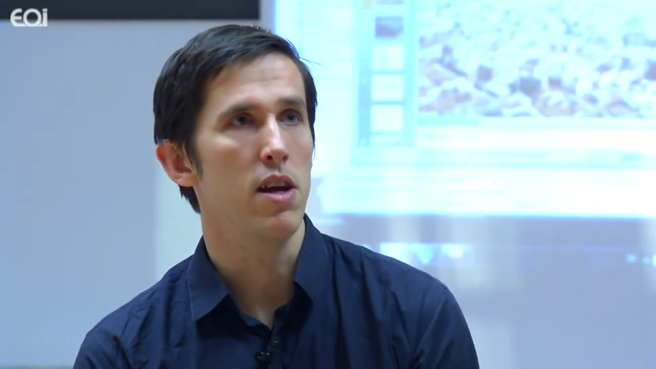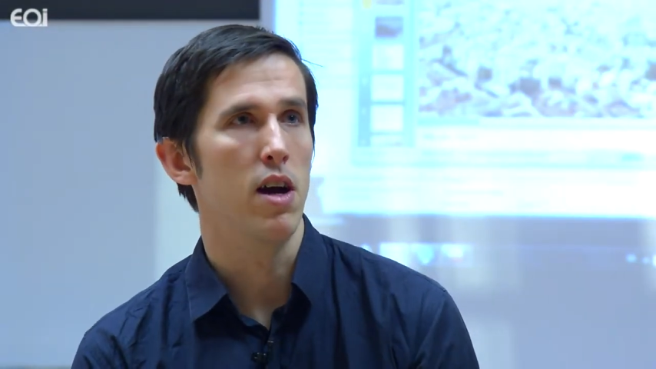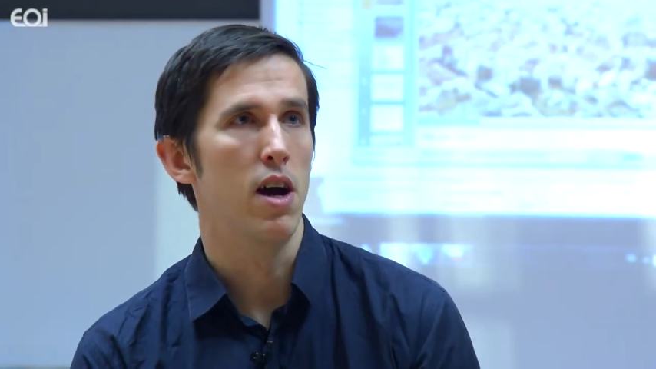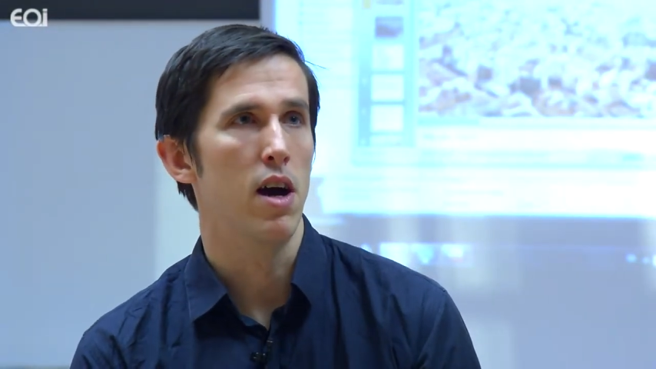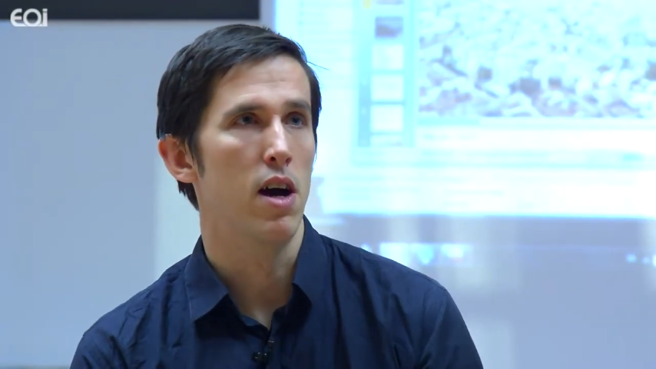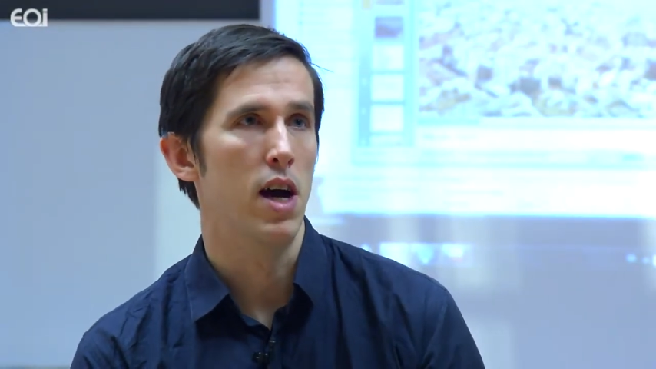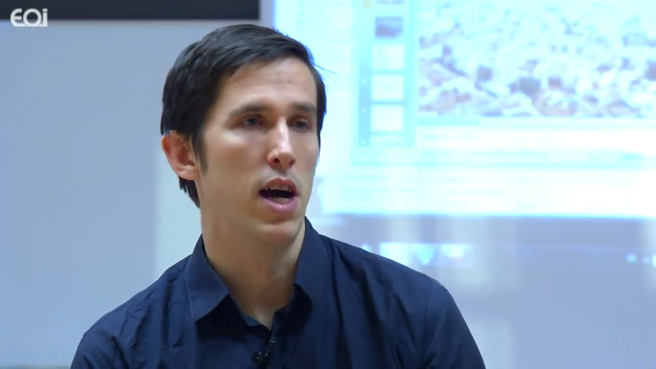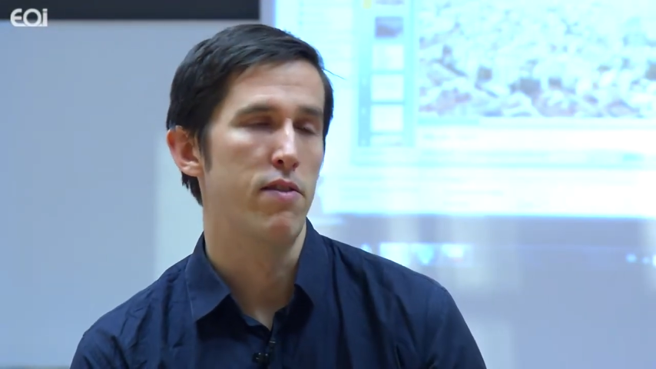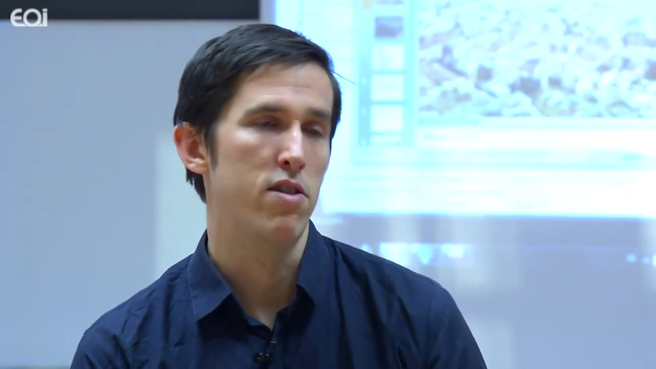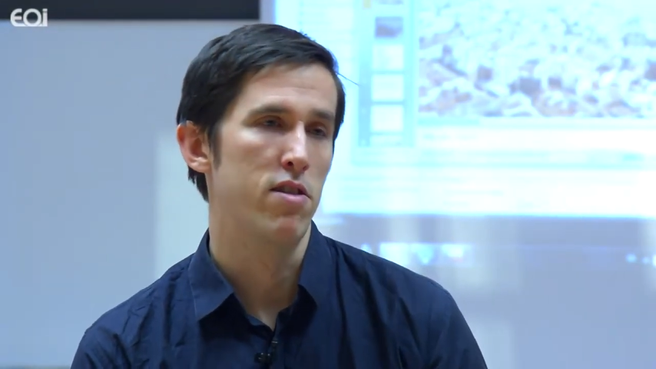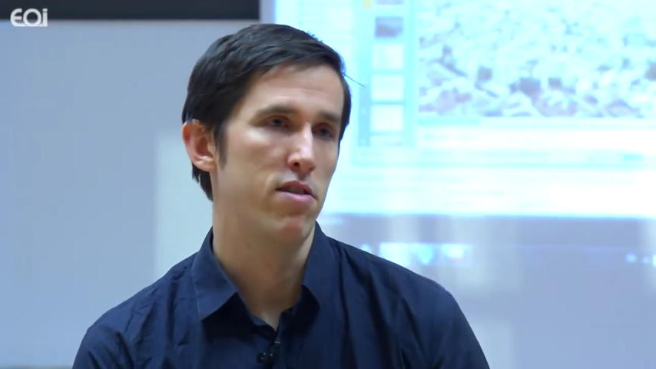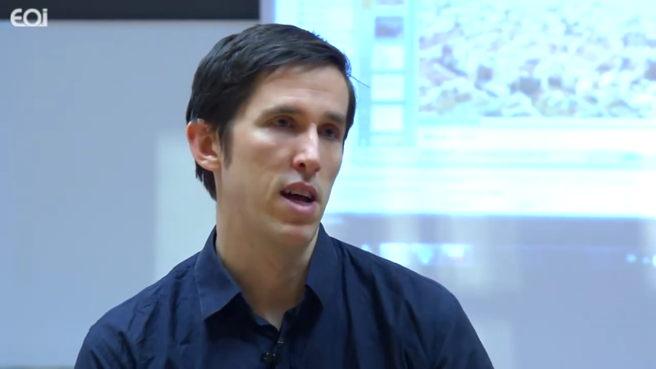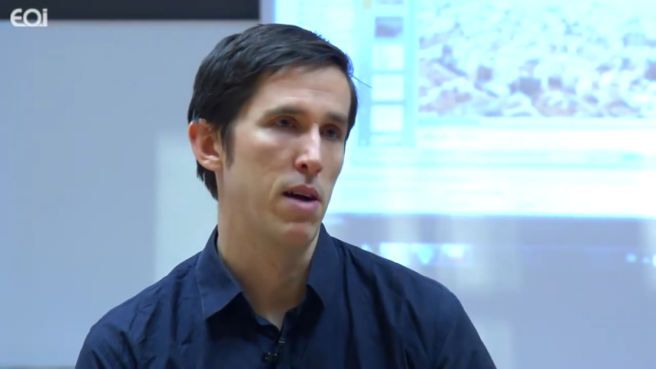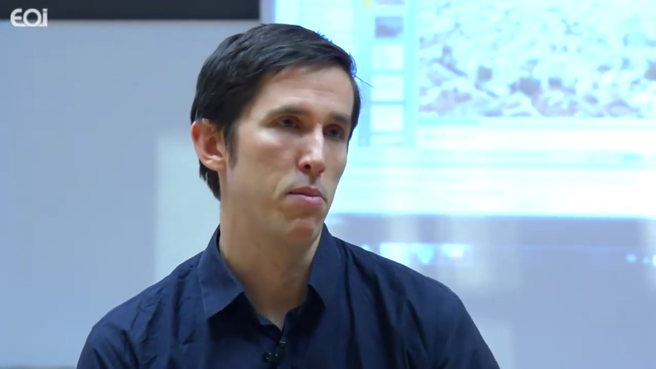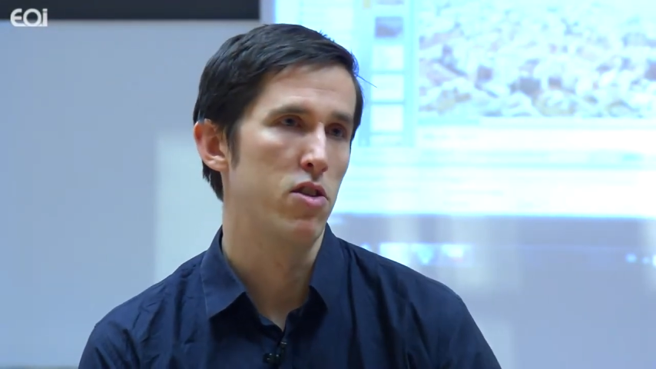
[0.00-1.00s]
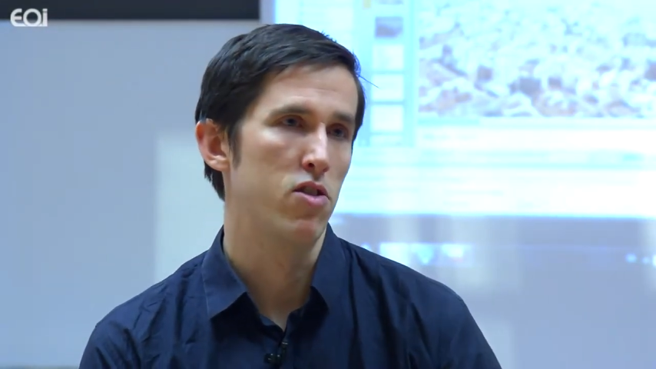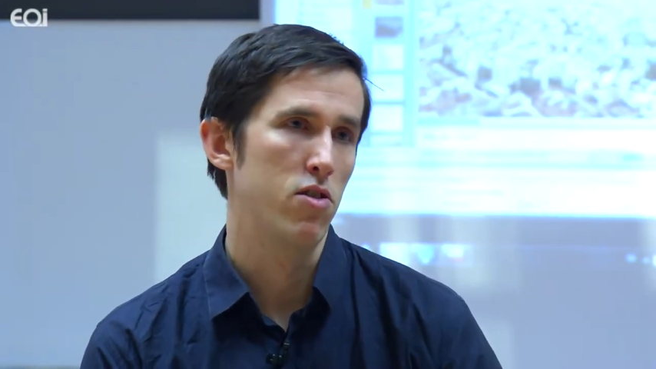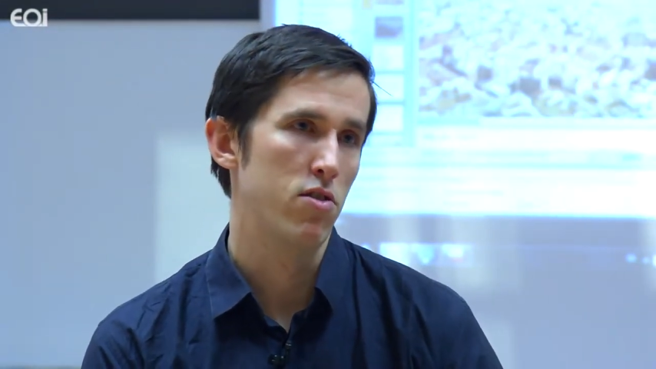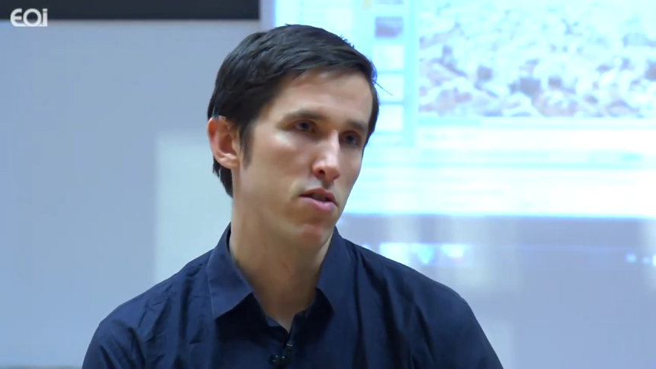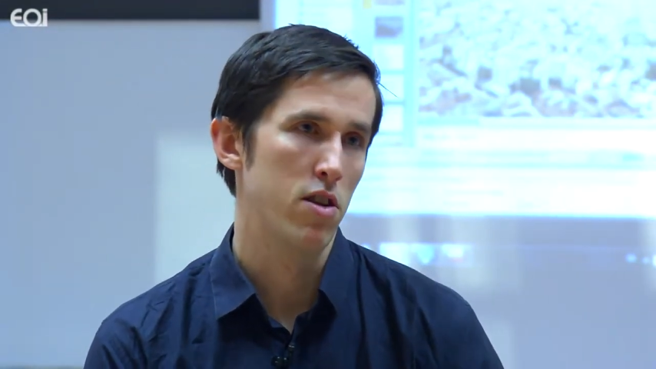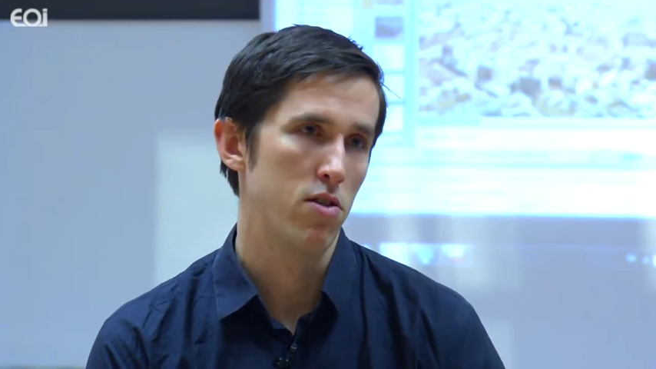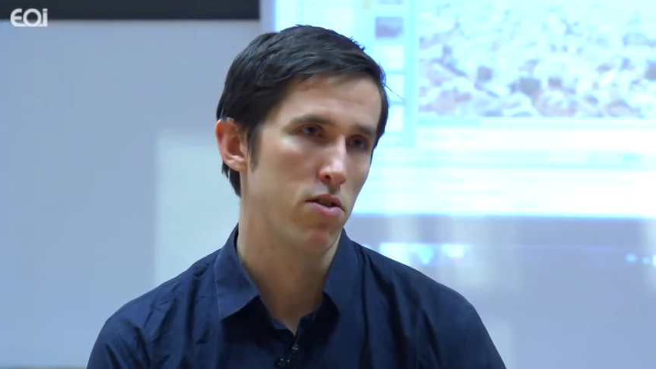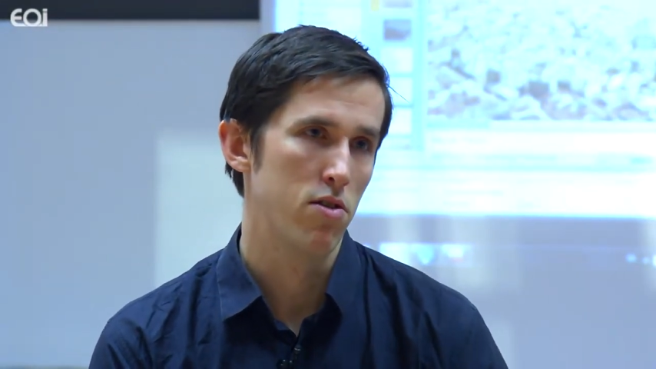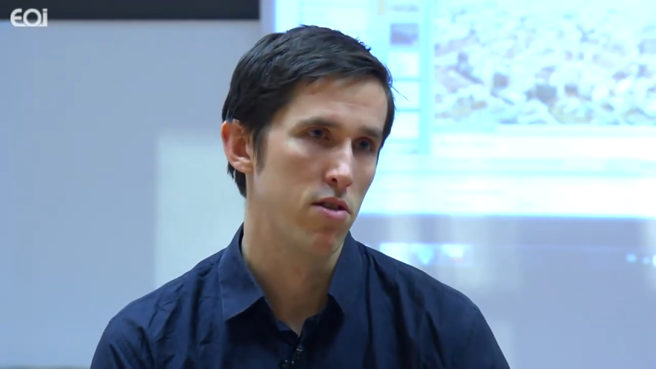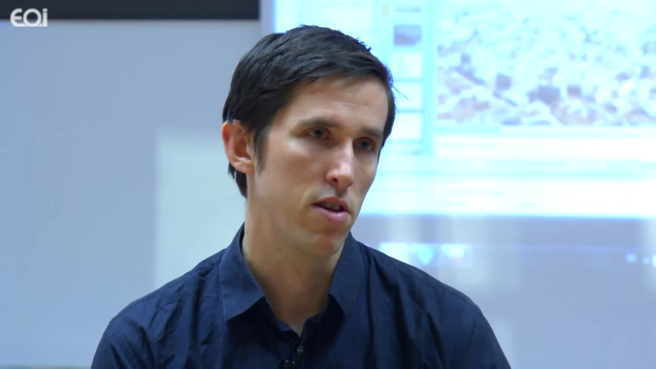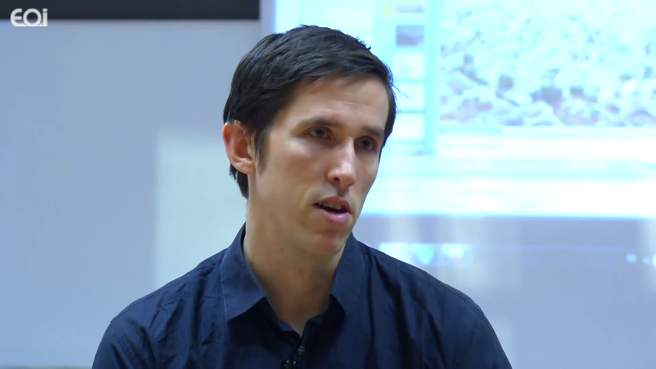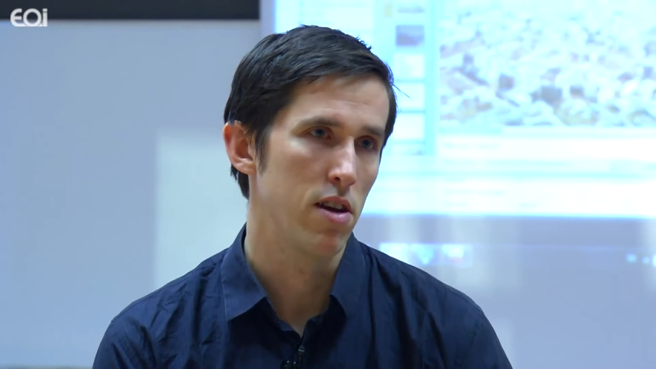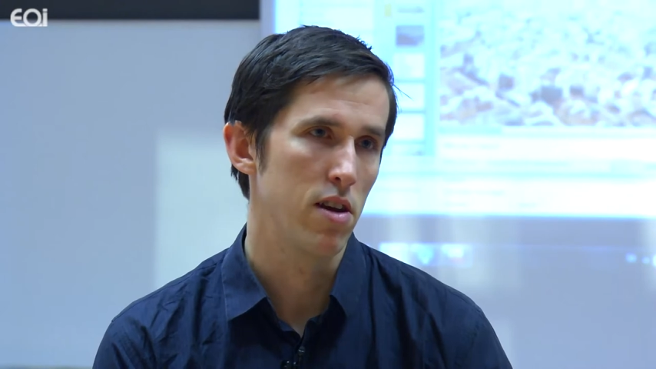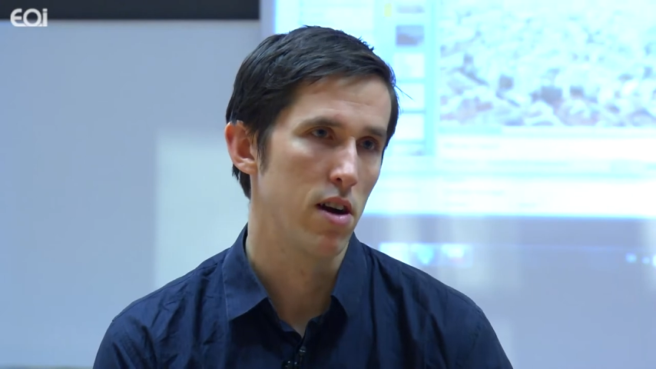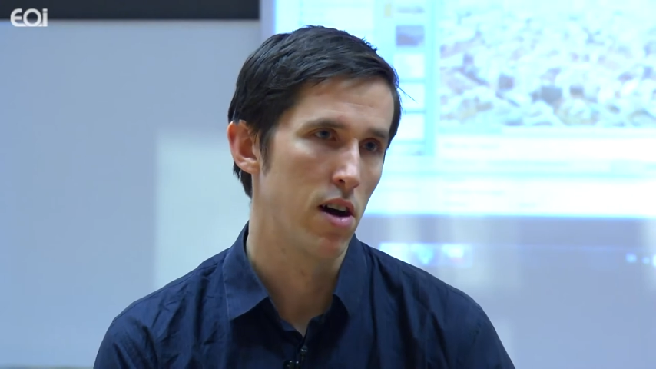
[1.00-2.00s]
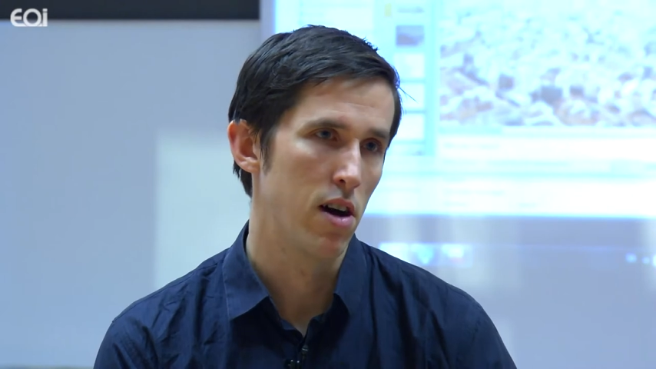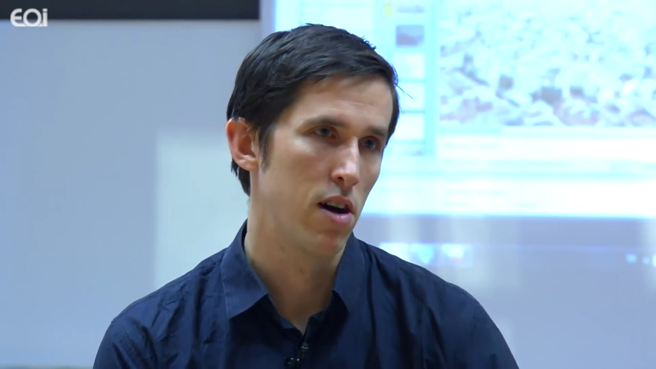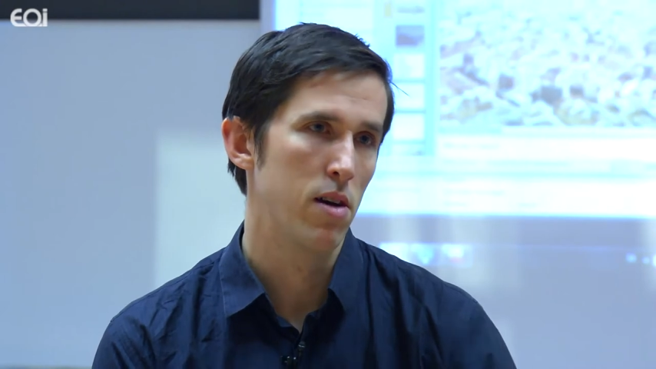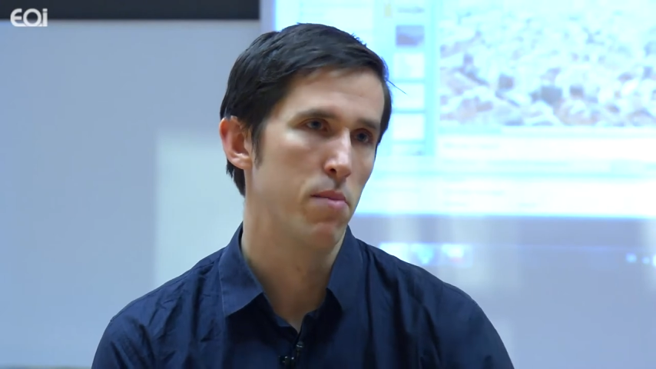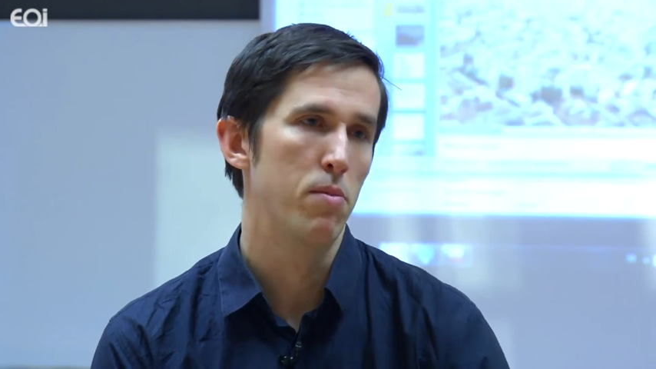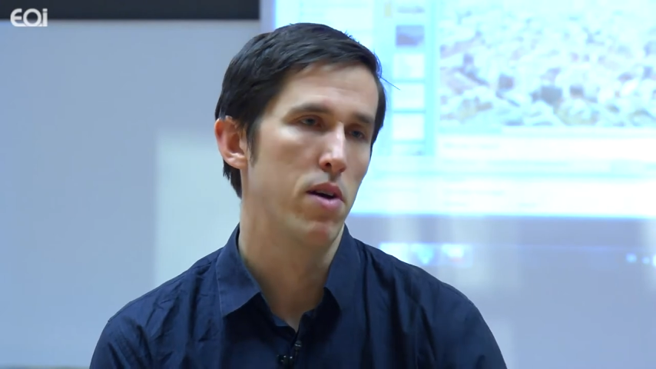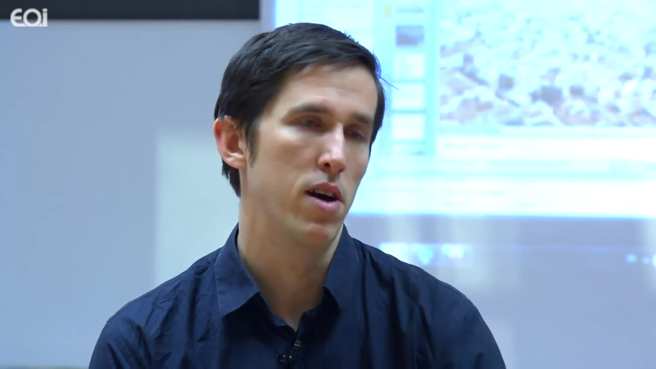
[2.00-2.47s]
have an established consultancy arm,